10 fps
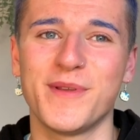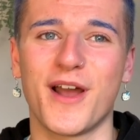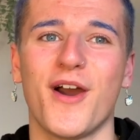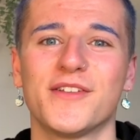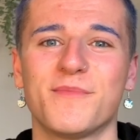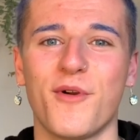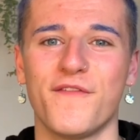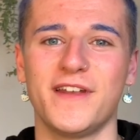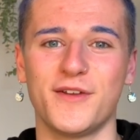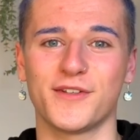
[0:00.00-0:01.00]
because more
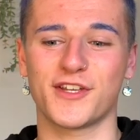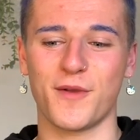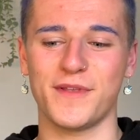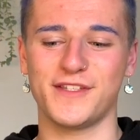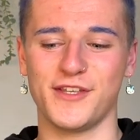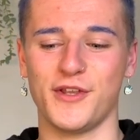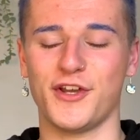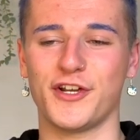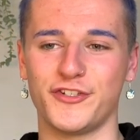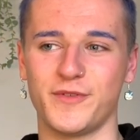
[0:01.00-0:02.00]
videos coming soon,
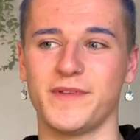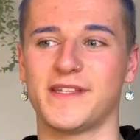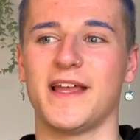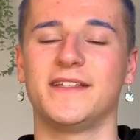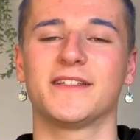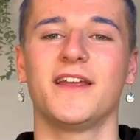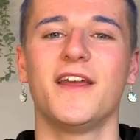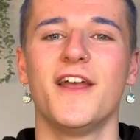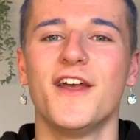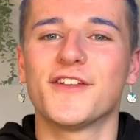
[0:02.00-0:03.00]
100%.
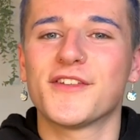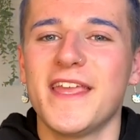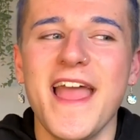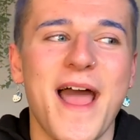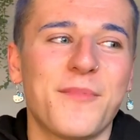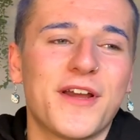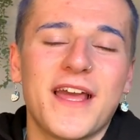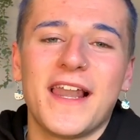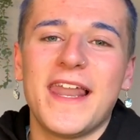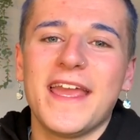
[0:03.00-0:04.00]
So yeah, I'm
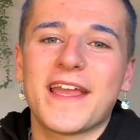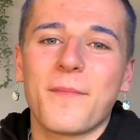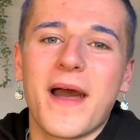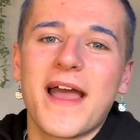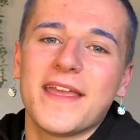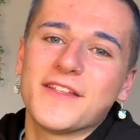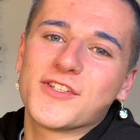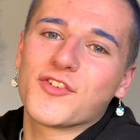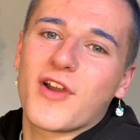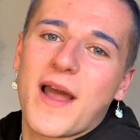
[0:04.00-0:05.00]
gonna link my
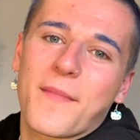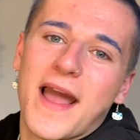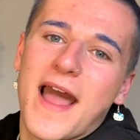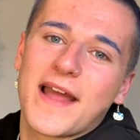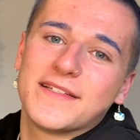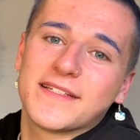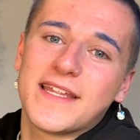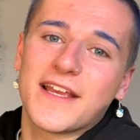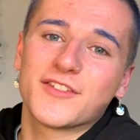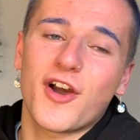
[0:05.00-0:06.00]
Instagram and
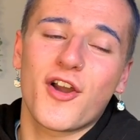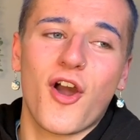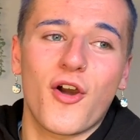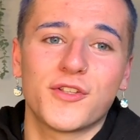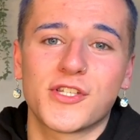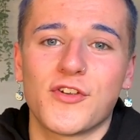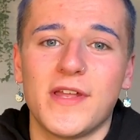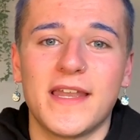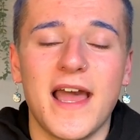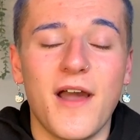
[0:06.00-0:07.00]
TikTok on
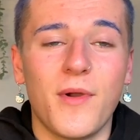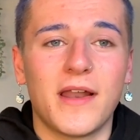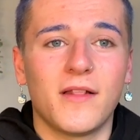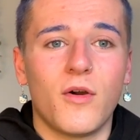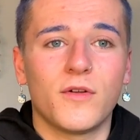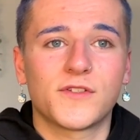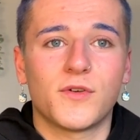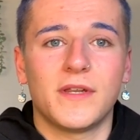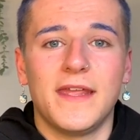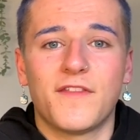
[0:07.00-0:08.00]
screen now, and I'll
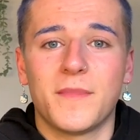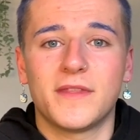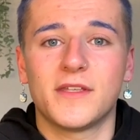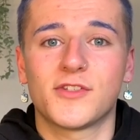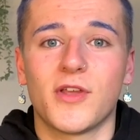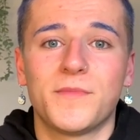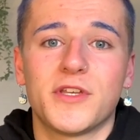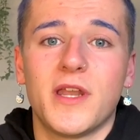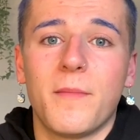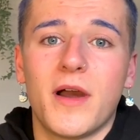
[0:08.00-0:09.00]
also leave them in the
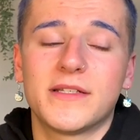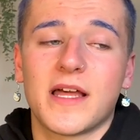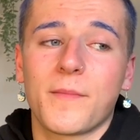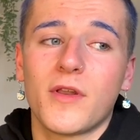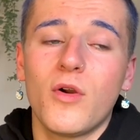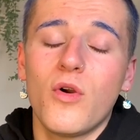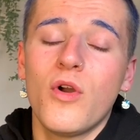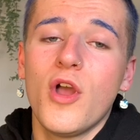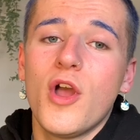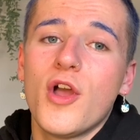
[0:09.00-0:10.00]
description bar down
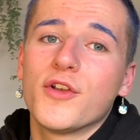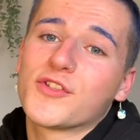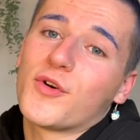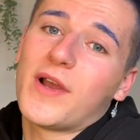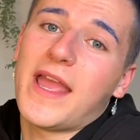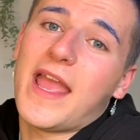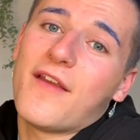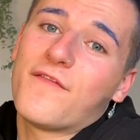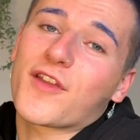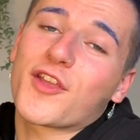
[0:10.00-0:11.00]
below. So
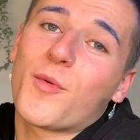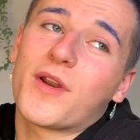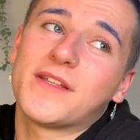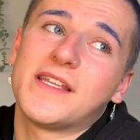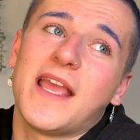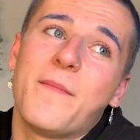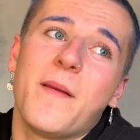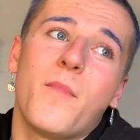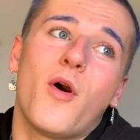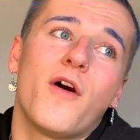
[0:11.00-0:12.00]
if you want to see a
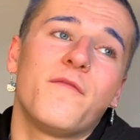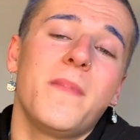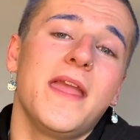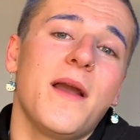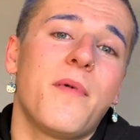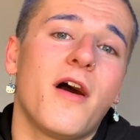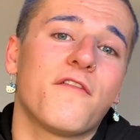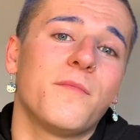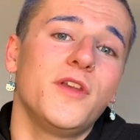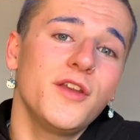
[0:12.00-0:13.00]
bit more of me apart
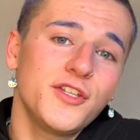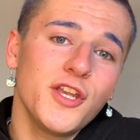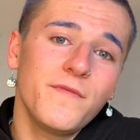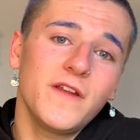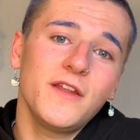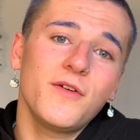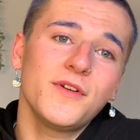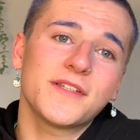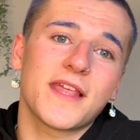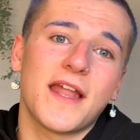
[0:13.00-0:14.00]
from YouTube
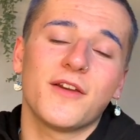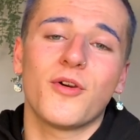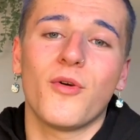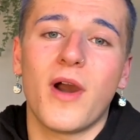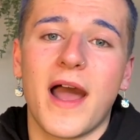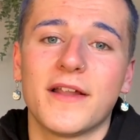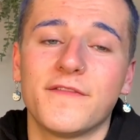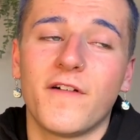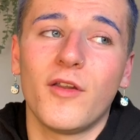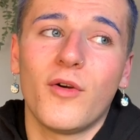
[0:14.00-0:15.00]
videos, then go and
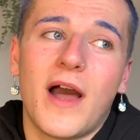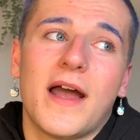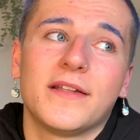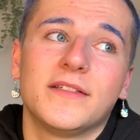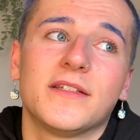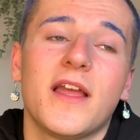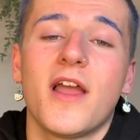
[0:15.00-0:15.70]
follow and